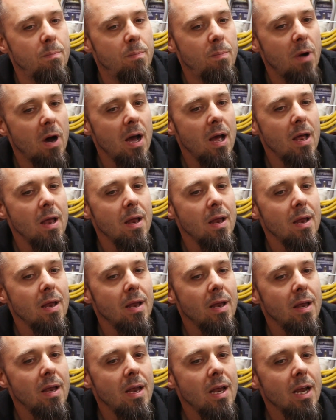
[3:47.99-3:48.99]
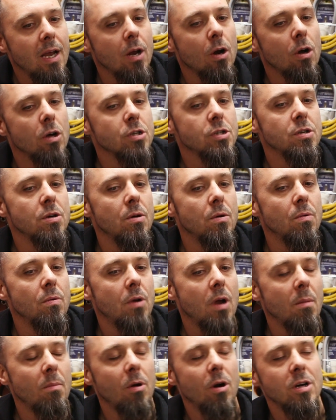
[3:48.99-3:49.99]
But it can also
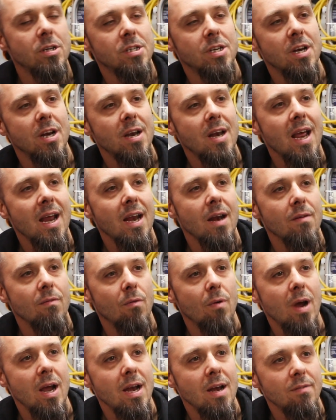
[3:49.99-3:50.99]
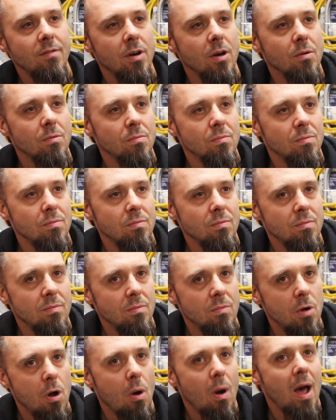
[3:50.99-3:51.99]
come across in a negative way, and if you don't
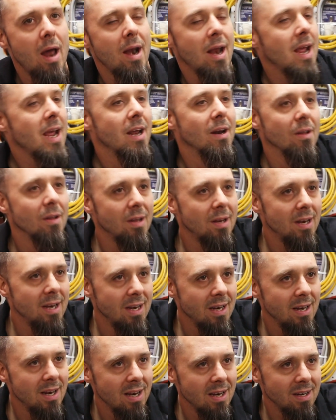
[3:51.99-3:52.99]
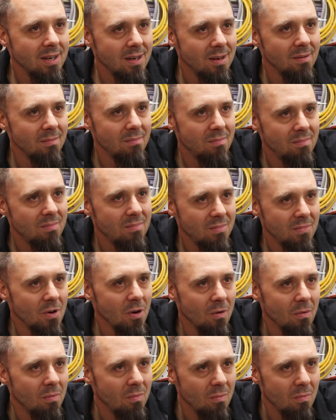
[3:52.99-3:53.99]
know how to handle it, it can
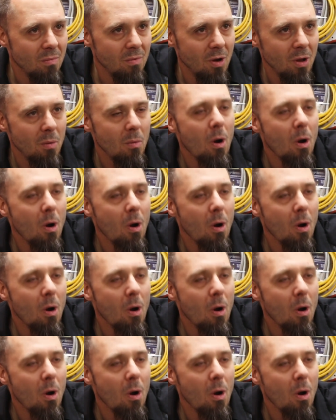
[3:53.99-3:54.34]
go really